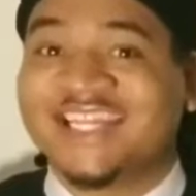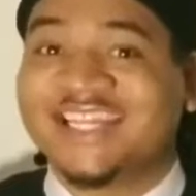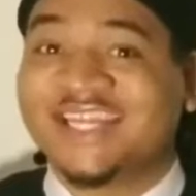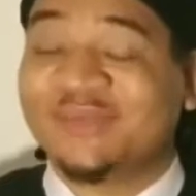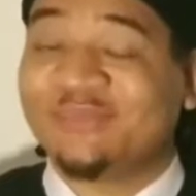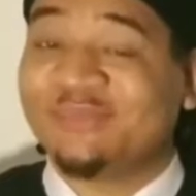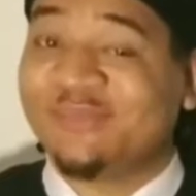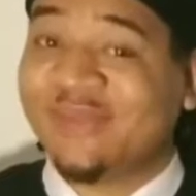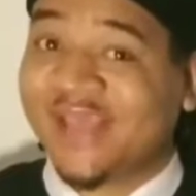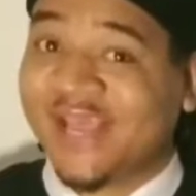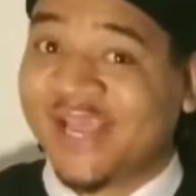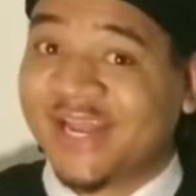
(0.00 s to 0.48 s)

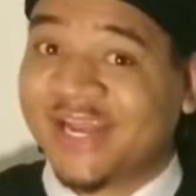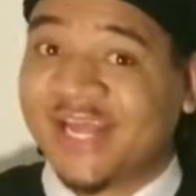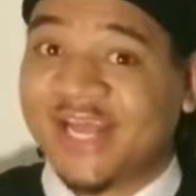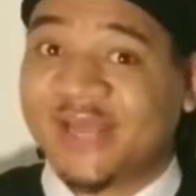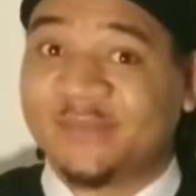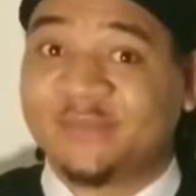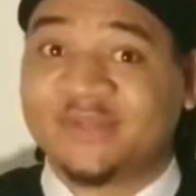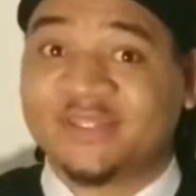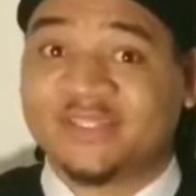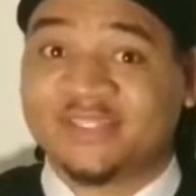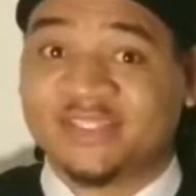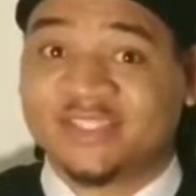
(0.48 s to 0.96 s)
Nothing
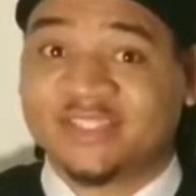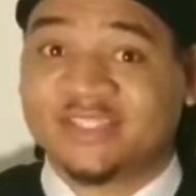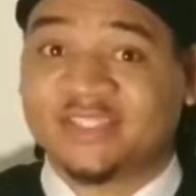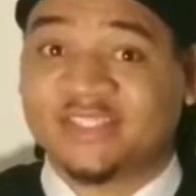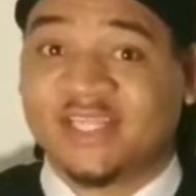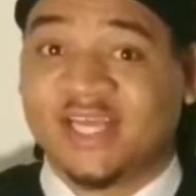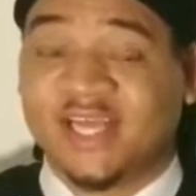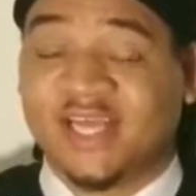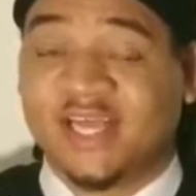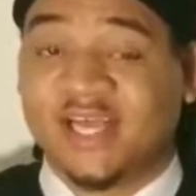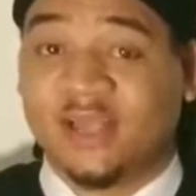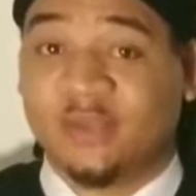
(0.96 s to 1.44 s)
bad happened
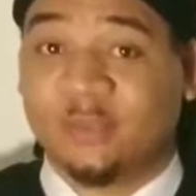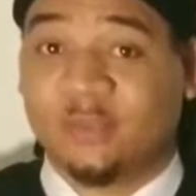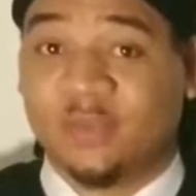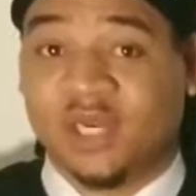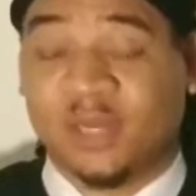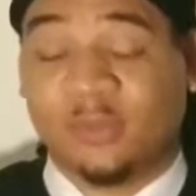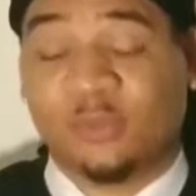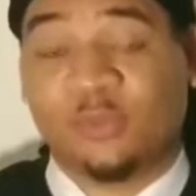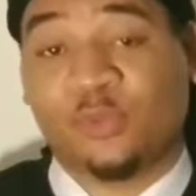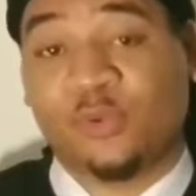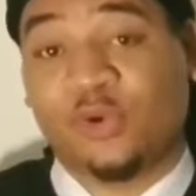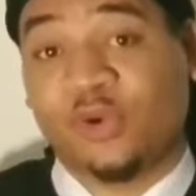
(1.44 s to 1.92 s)
this
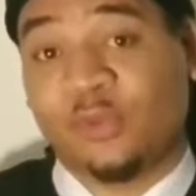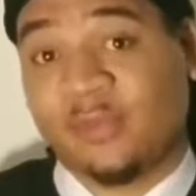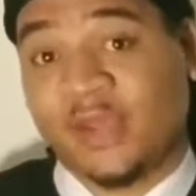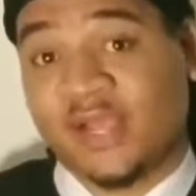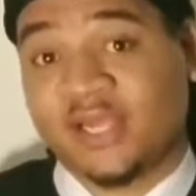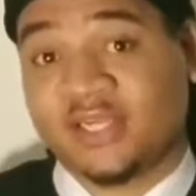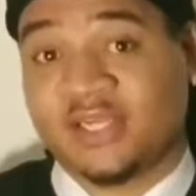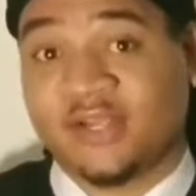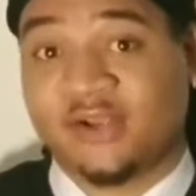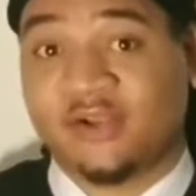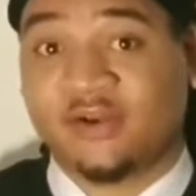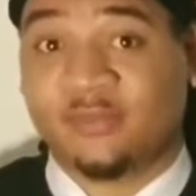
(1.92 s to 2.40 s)
time, but I'm
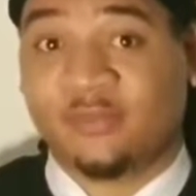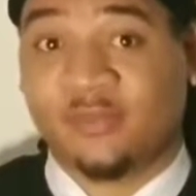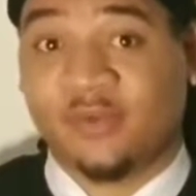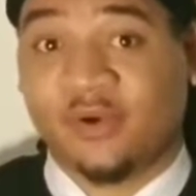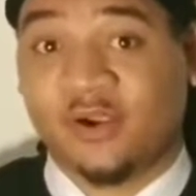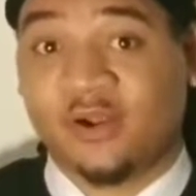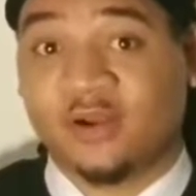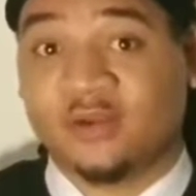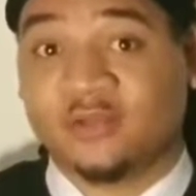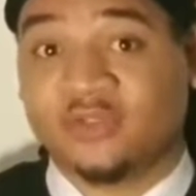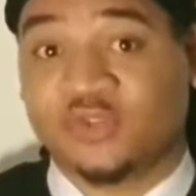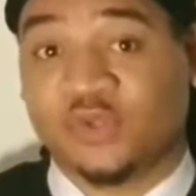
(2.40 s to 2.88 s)
going back there
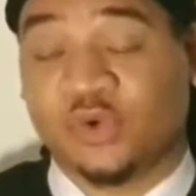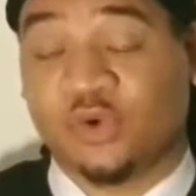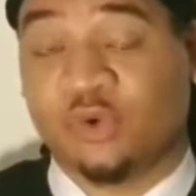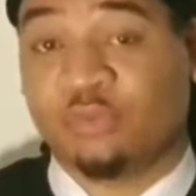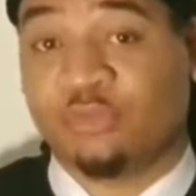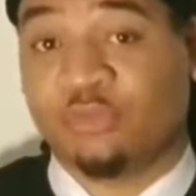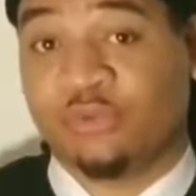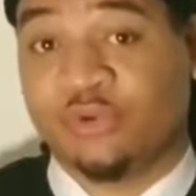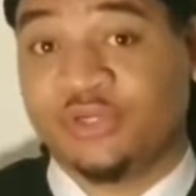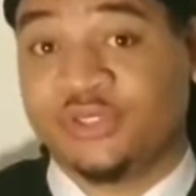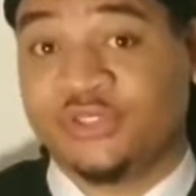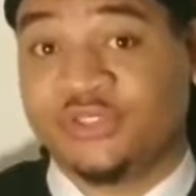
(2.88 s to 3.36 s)
tomorrow,
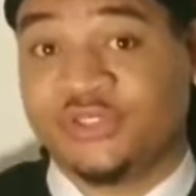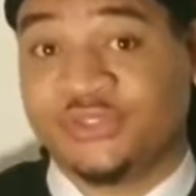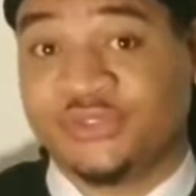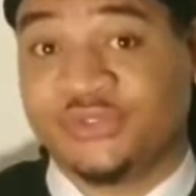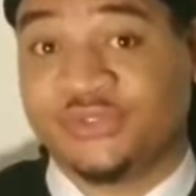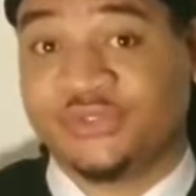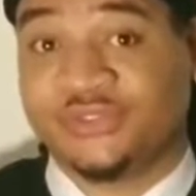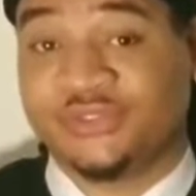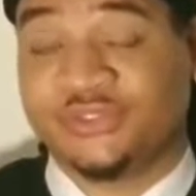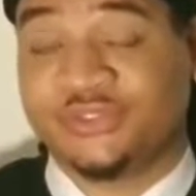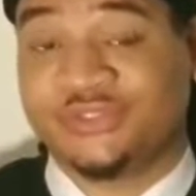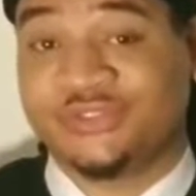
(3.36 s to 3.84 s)
so I'm
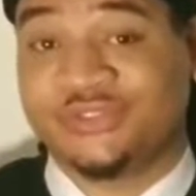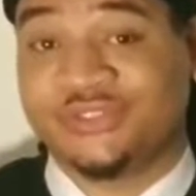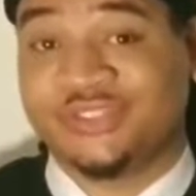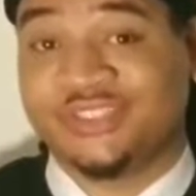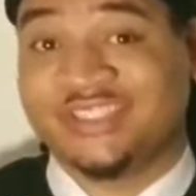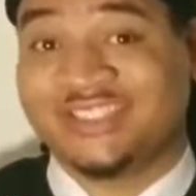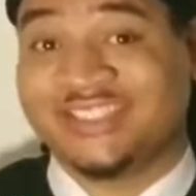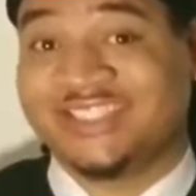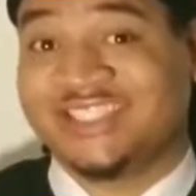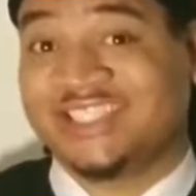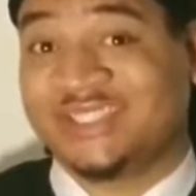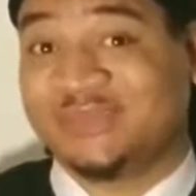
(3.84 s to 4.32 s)
pretty sure
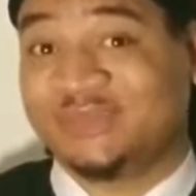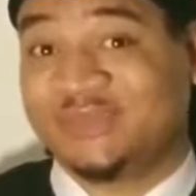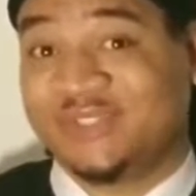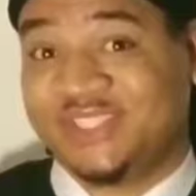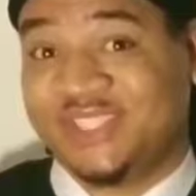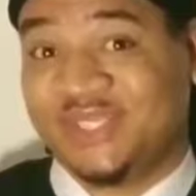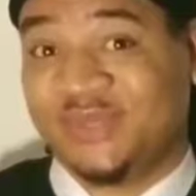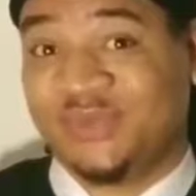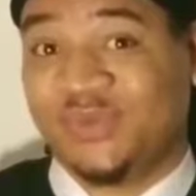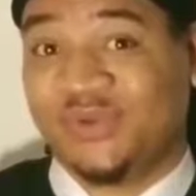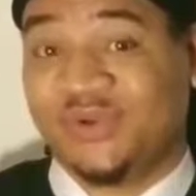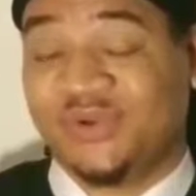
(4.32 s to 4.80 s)

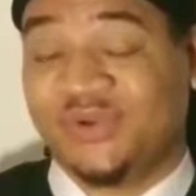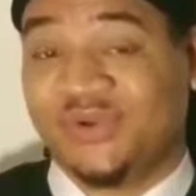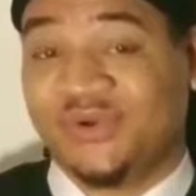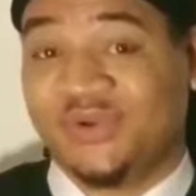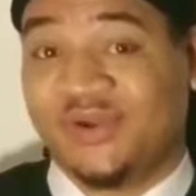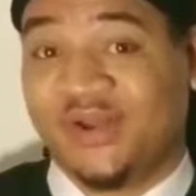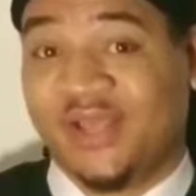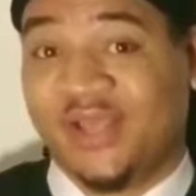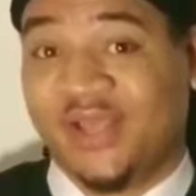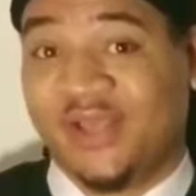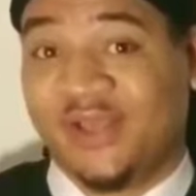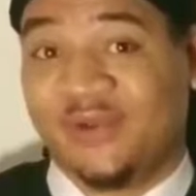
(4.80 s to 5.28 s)
some shit
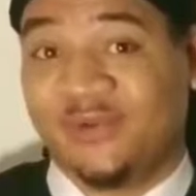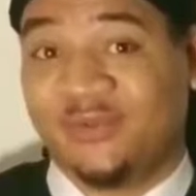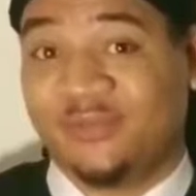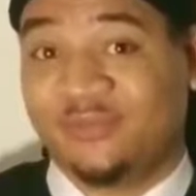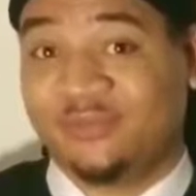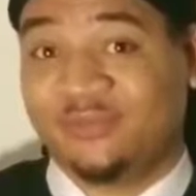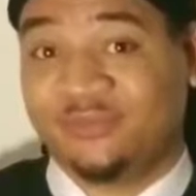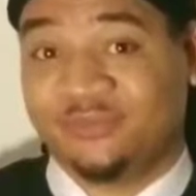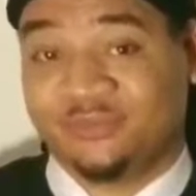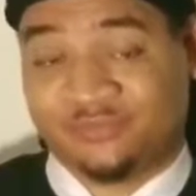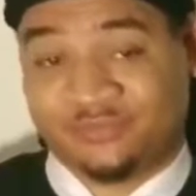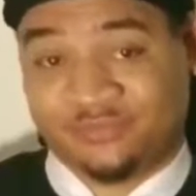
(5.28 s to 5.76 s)
will go
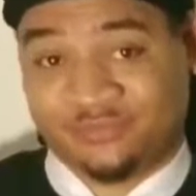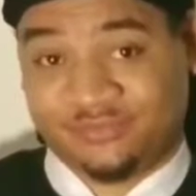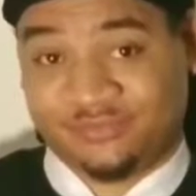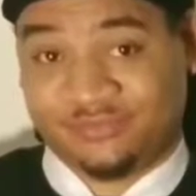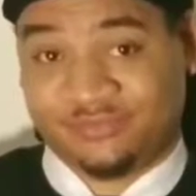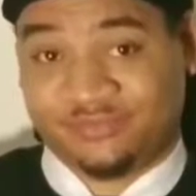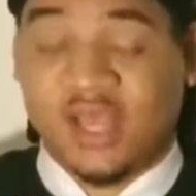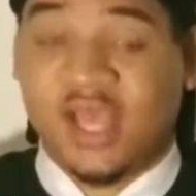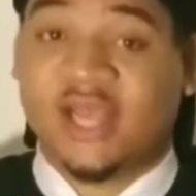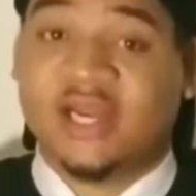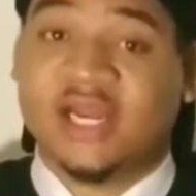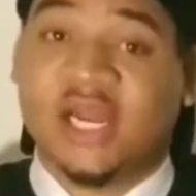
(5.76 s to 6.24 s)
down.
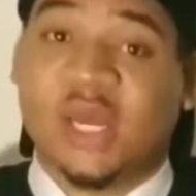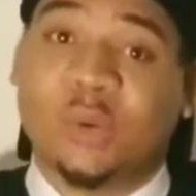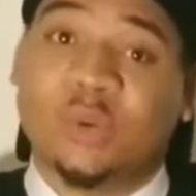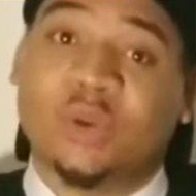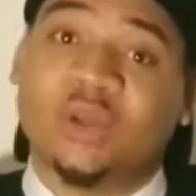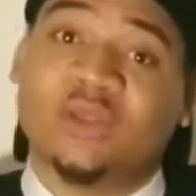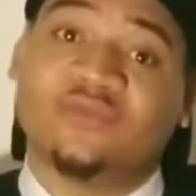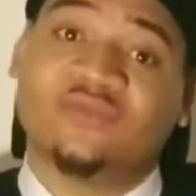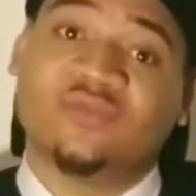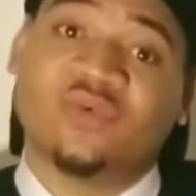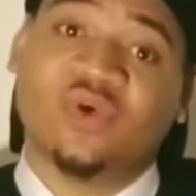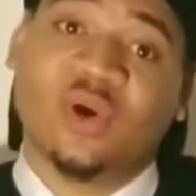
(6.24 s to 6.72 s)

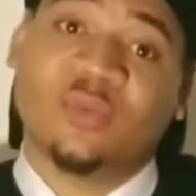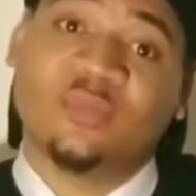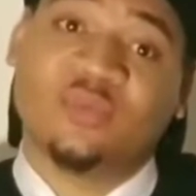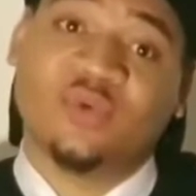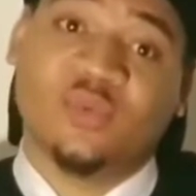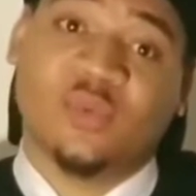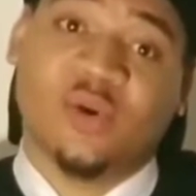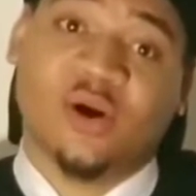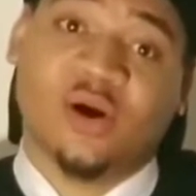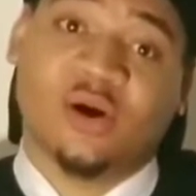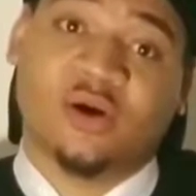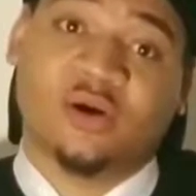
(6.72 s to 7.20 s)
And I will
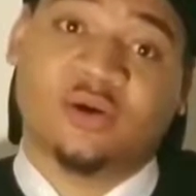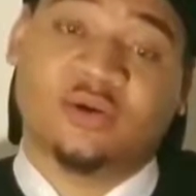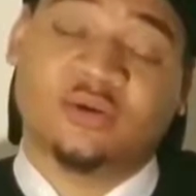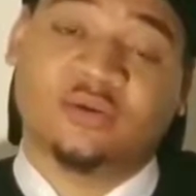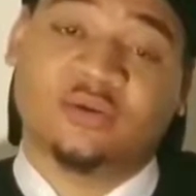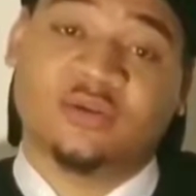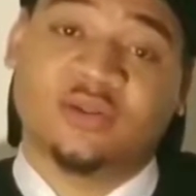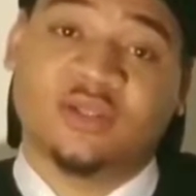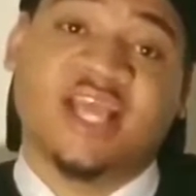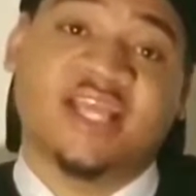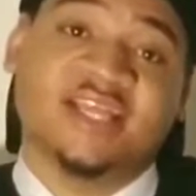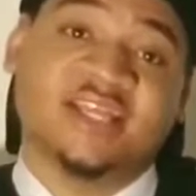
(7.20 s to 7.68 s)
inform you
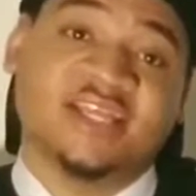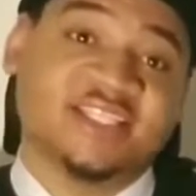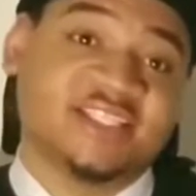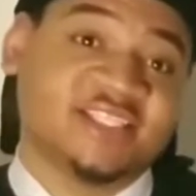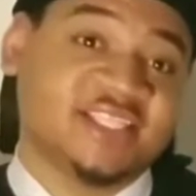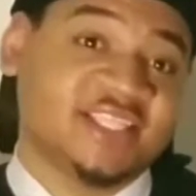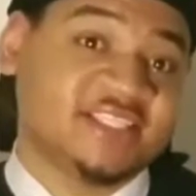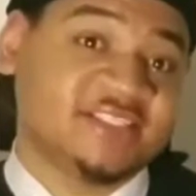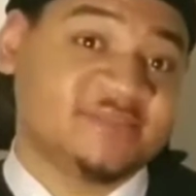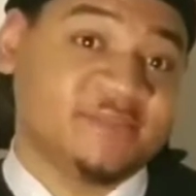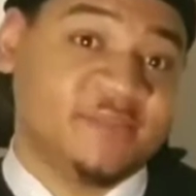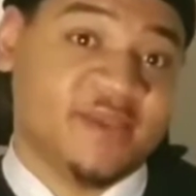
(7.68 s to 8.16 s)
all.
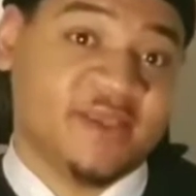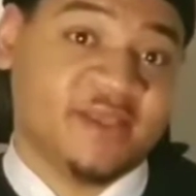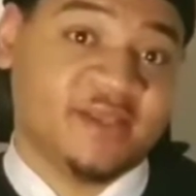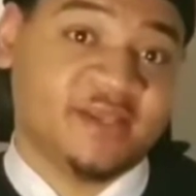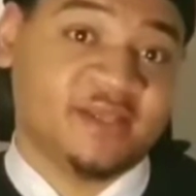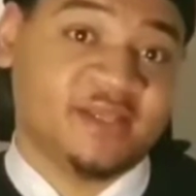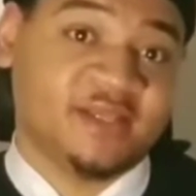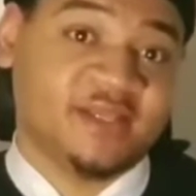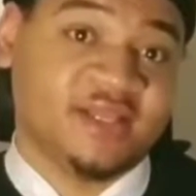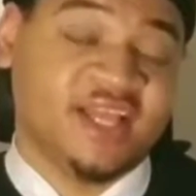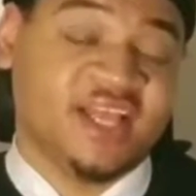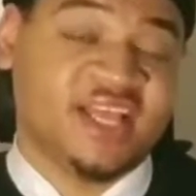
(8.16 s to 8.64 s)
And this has
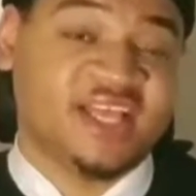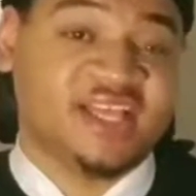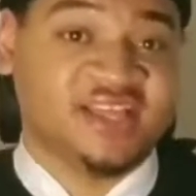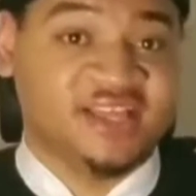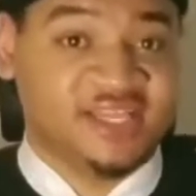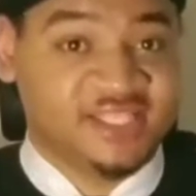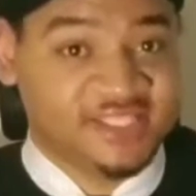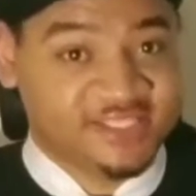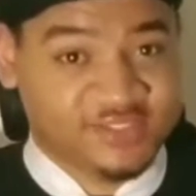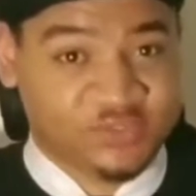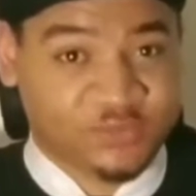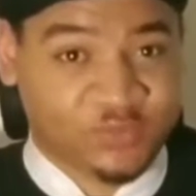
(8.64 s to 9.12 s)
been
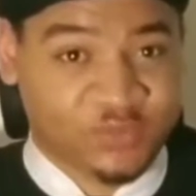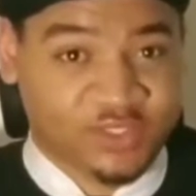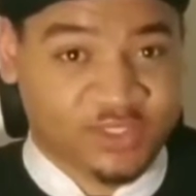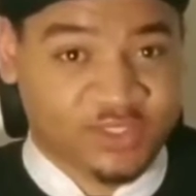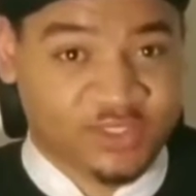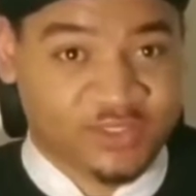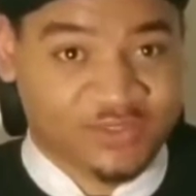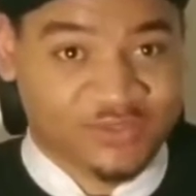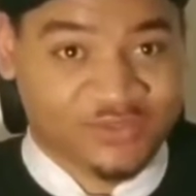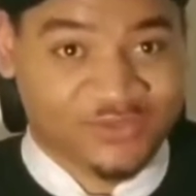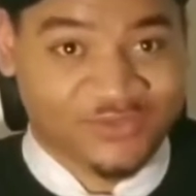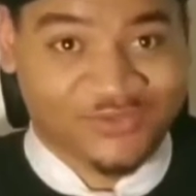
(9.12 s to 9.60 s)
This
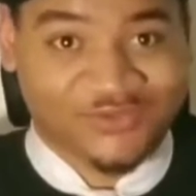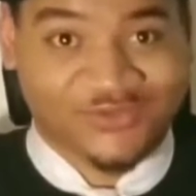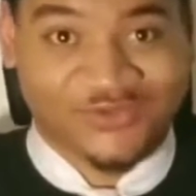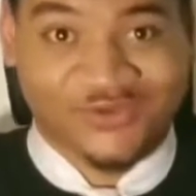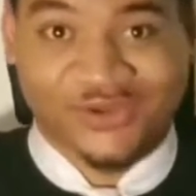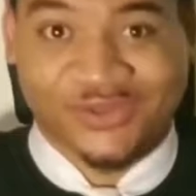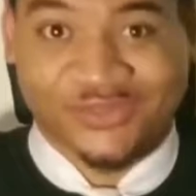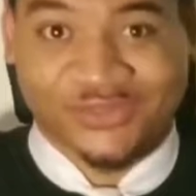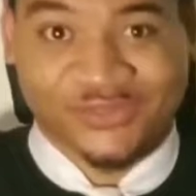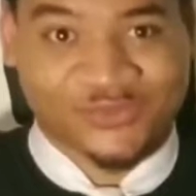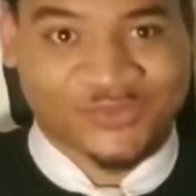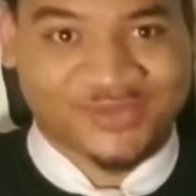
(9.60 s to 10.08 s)
Week
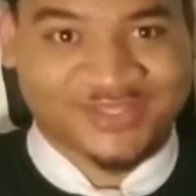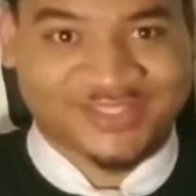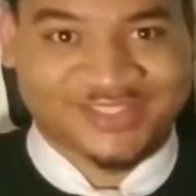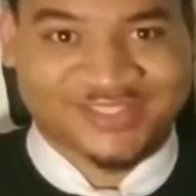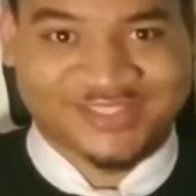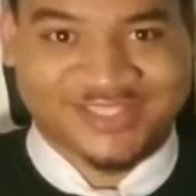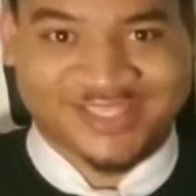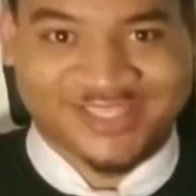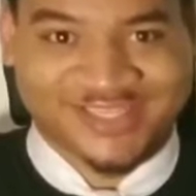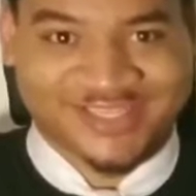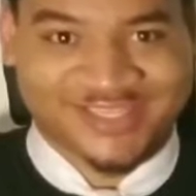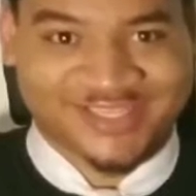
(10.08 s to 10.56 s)
on the
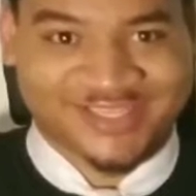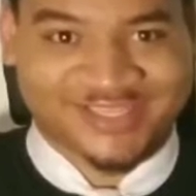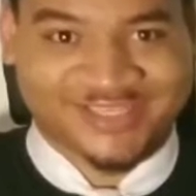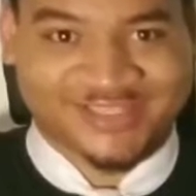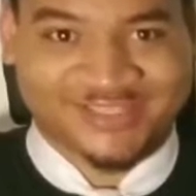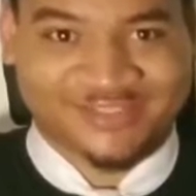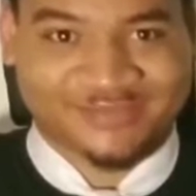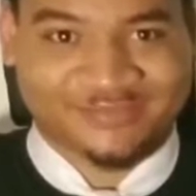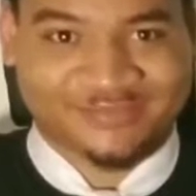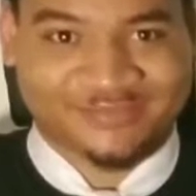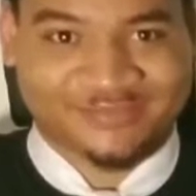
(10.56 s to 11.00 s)
West Side.